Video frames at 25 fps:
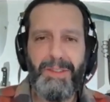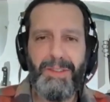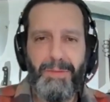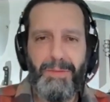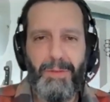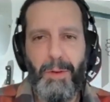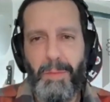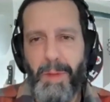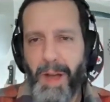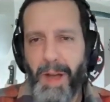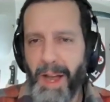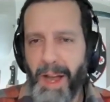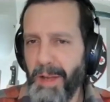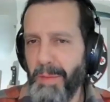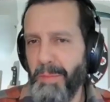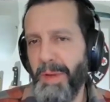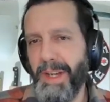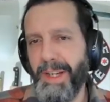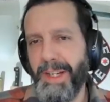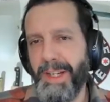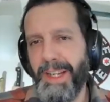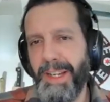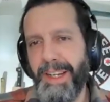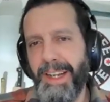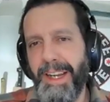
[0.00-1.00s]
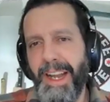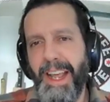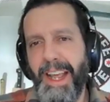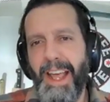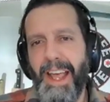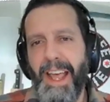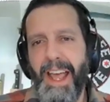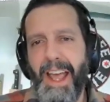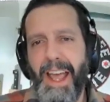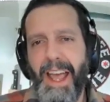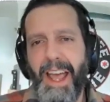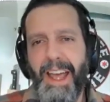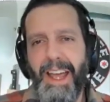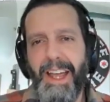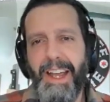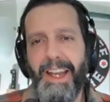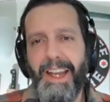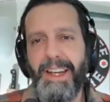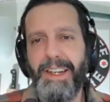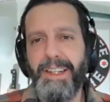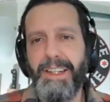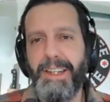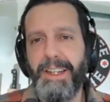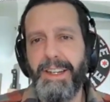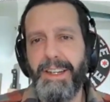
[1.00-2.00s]
for my opinion.
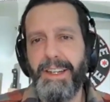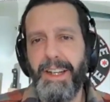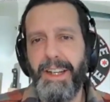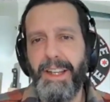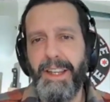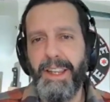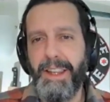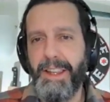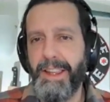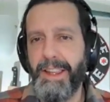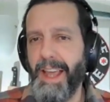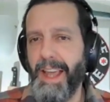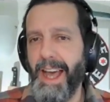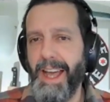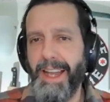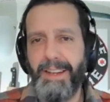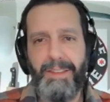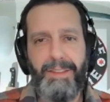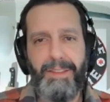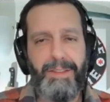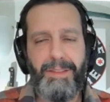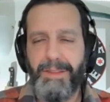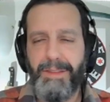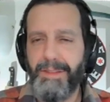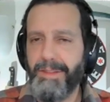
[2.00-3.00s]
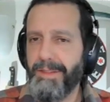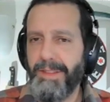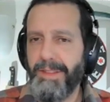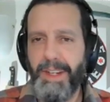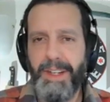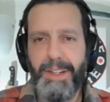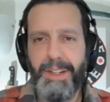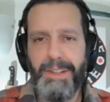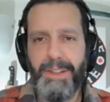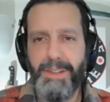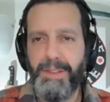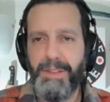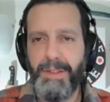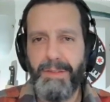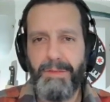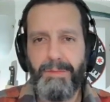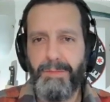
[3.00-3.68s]
And that is